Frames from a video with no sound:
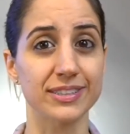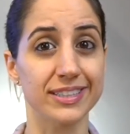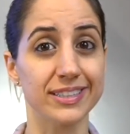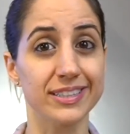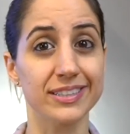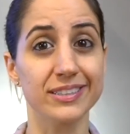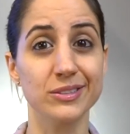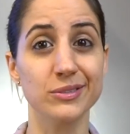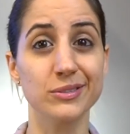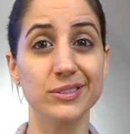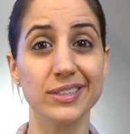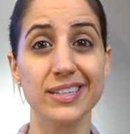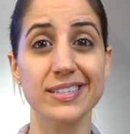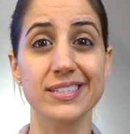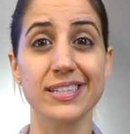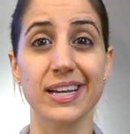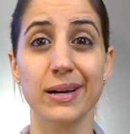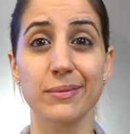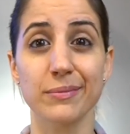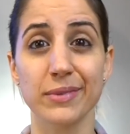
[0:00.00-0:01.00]
to get through
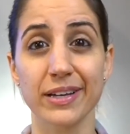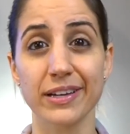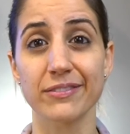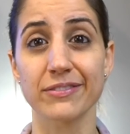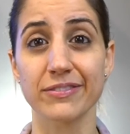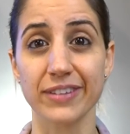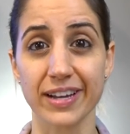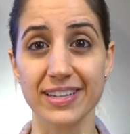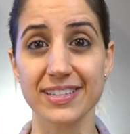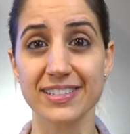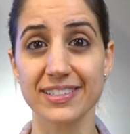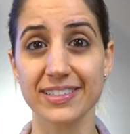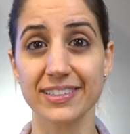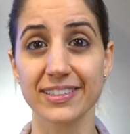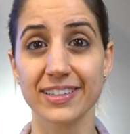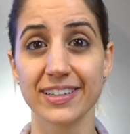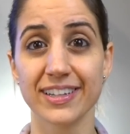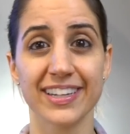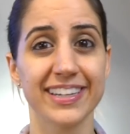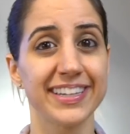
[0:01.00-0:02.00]
that timeline
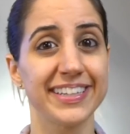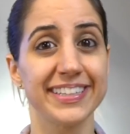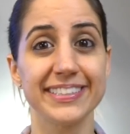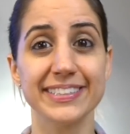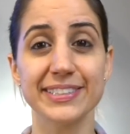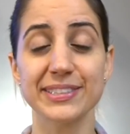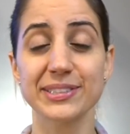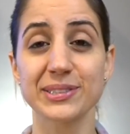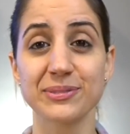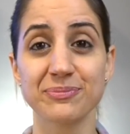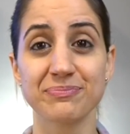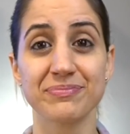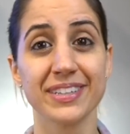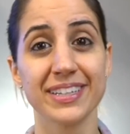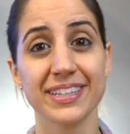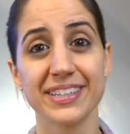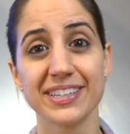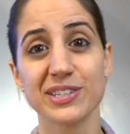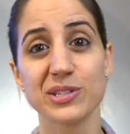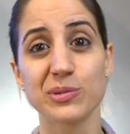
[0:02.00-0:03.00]
faster is
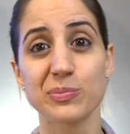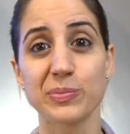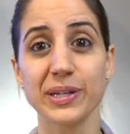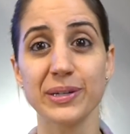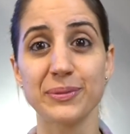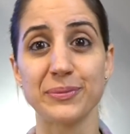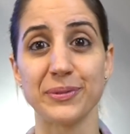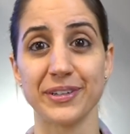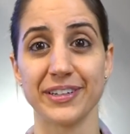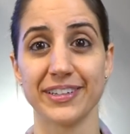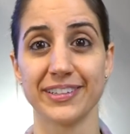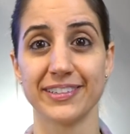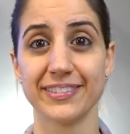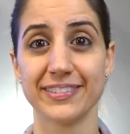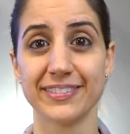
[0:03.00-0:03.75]
speak more.